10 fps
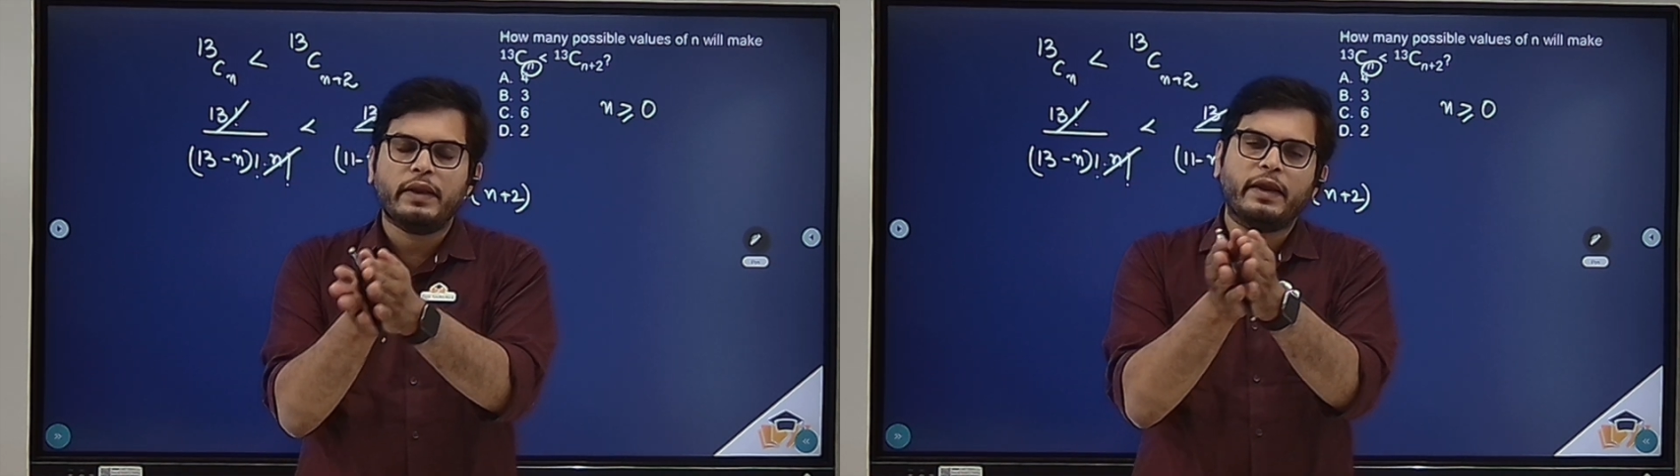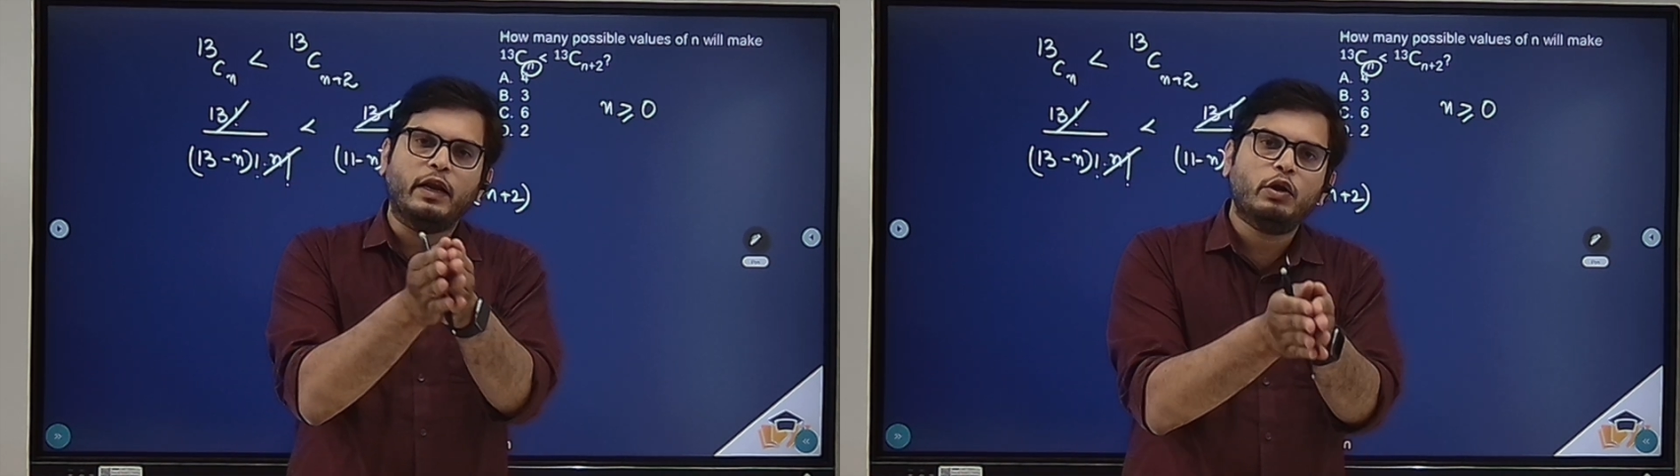
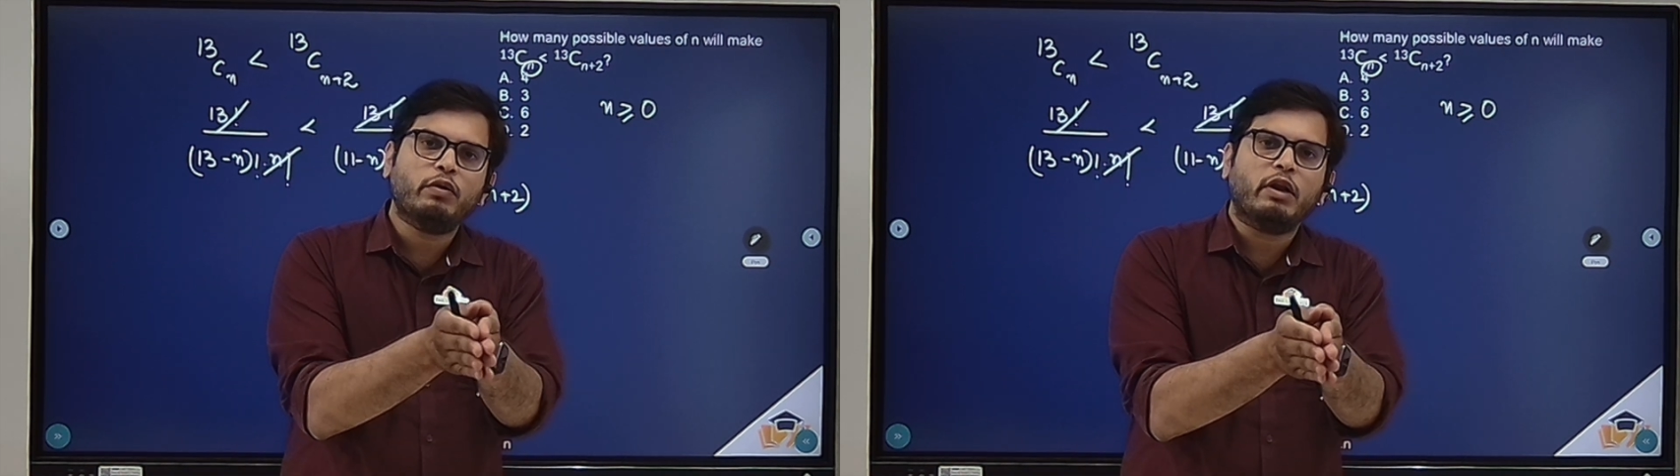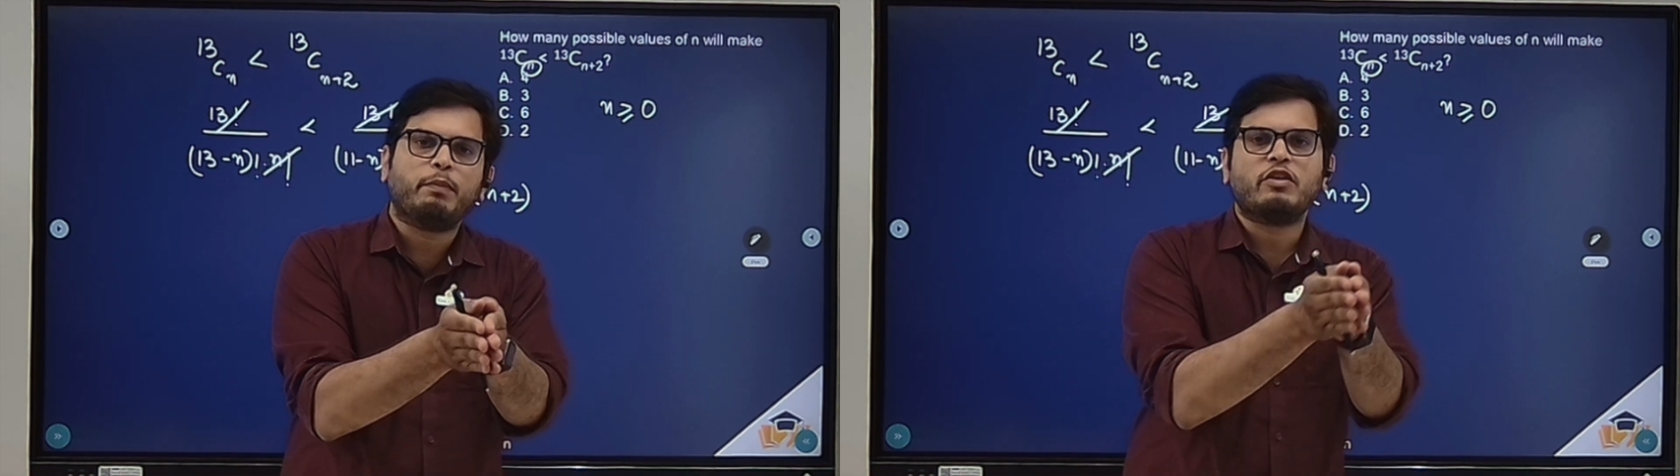into
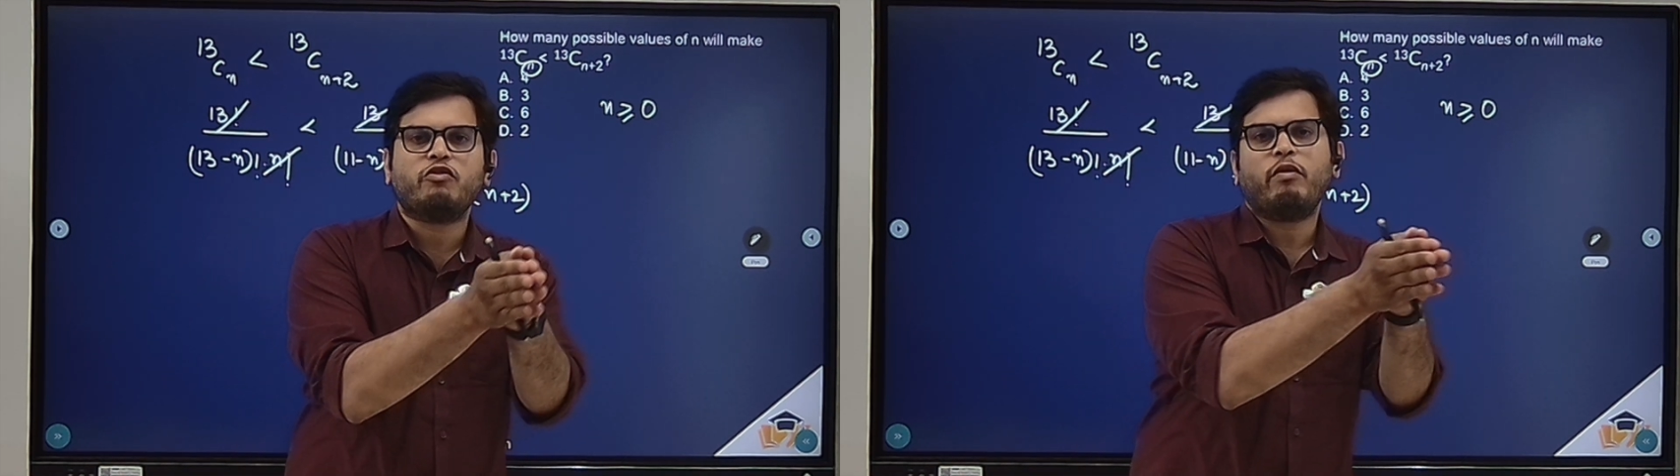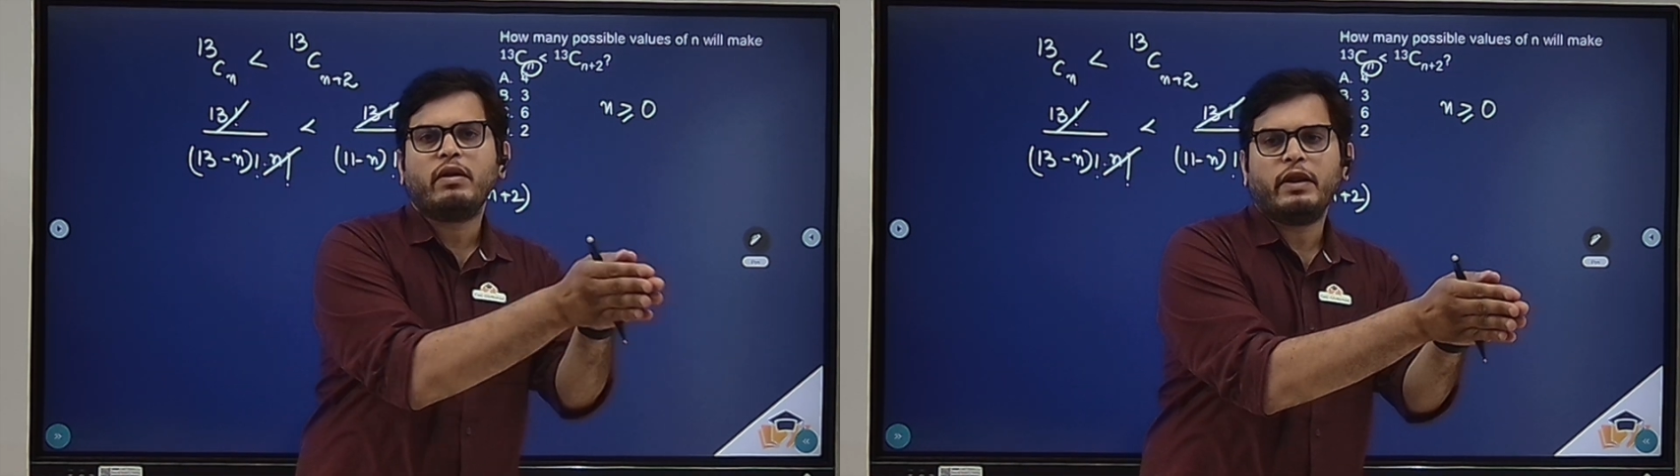n plus
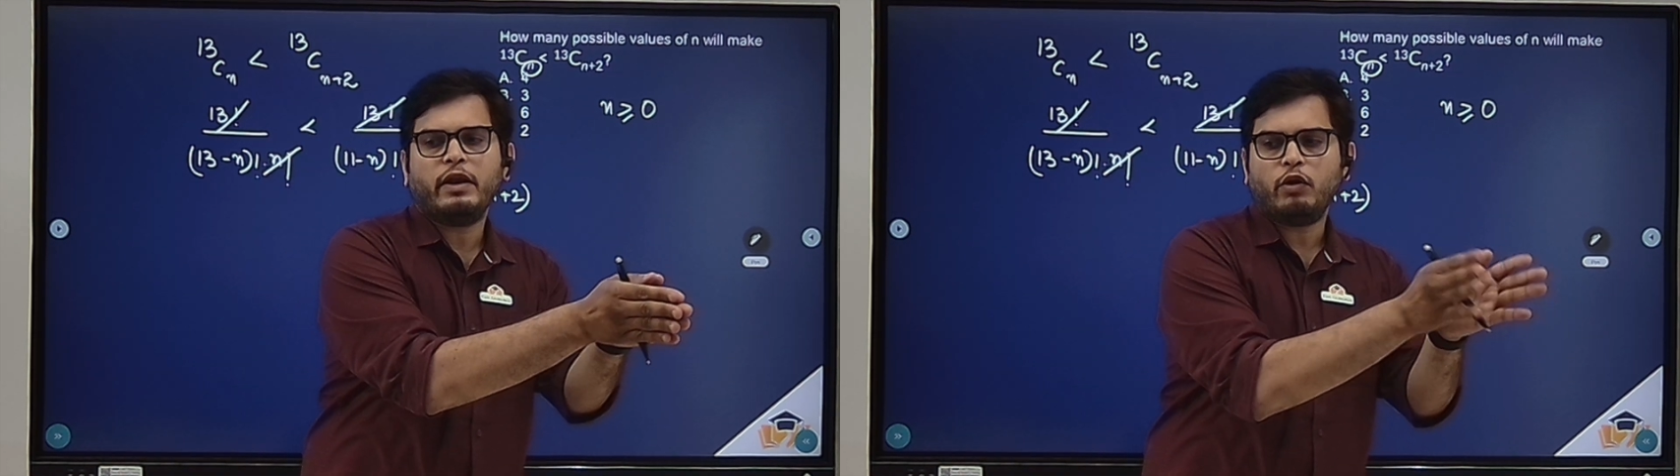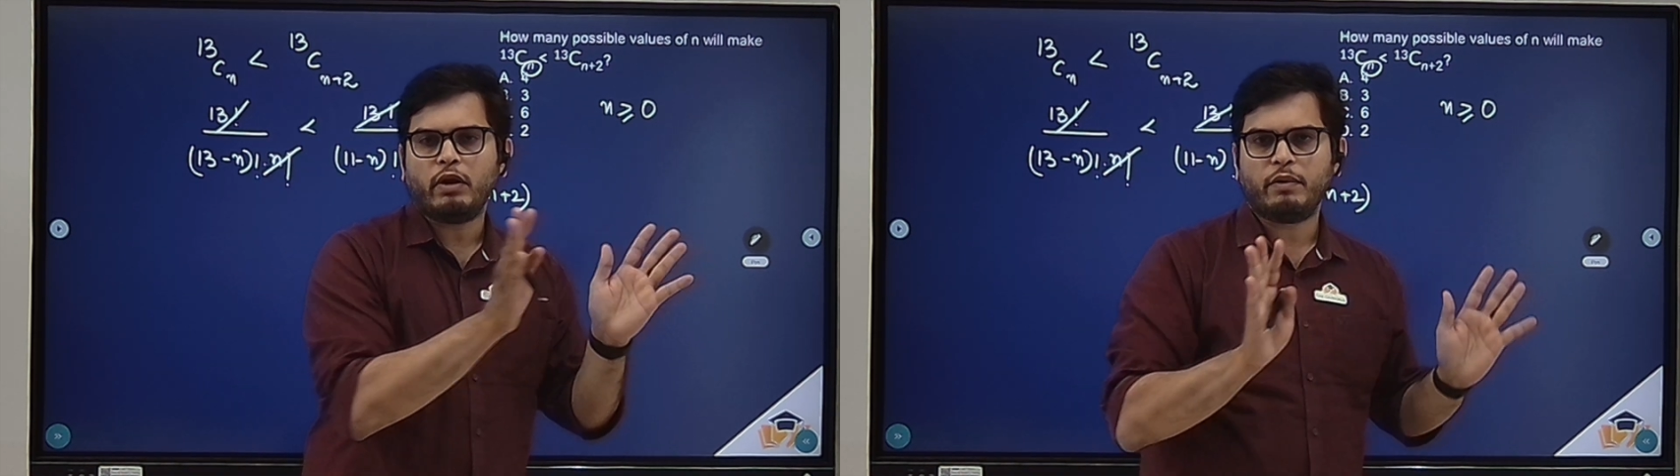1
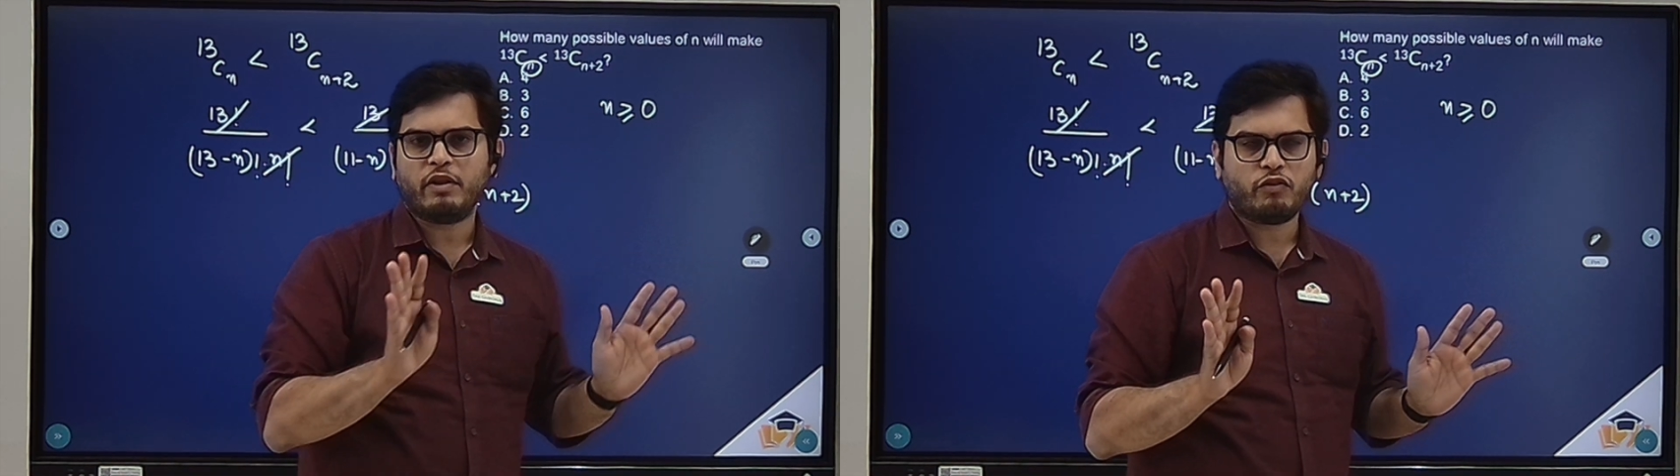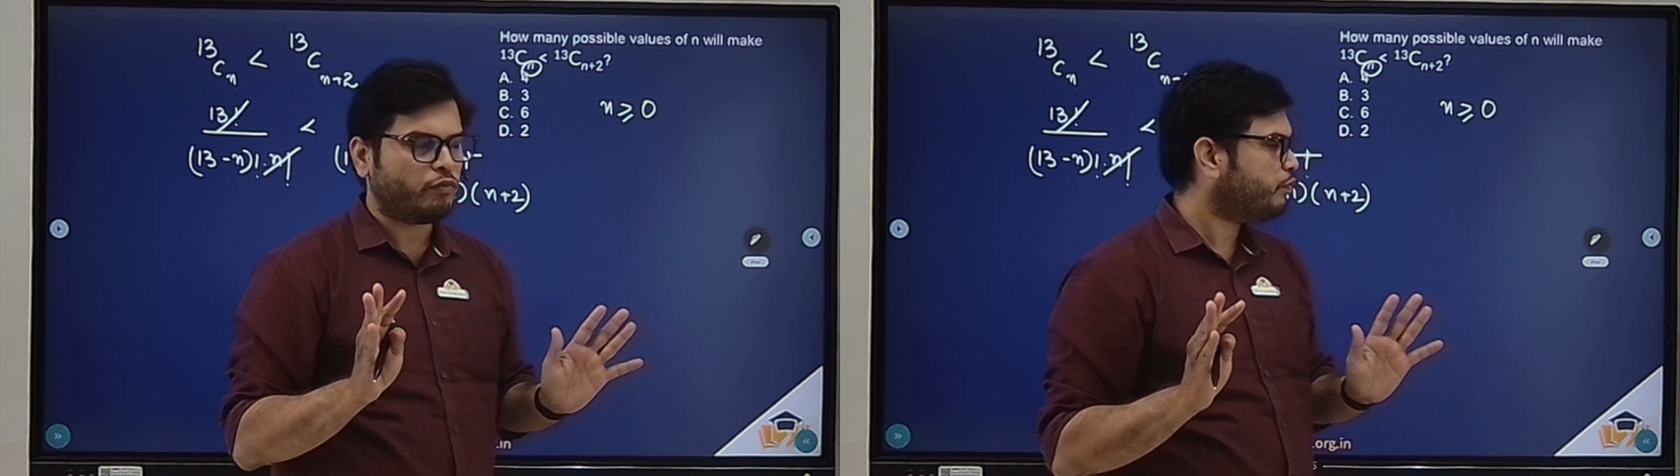into n plus 2.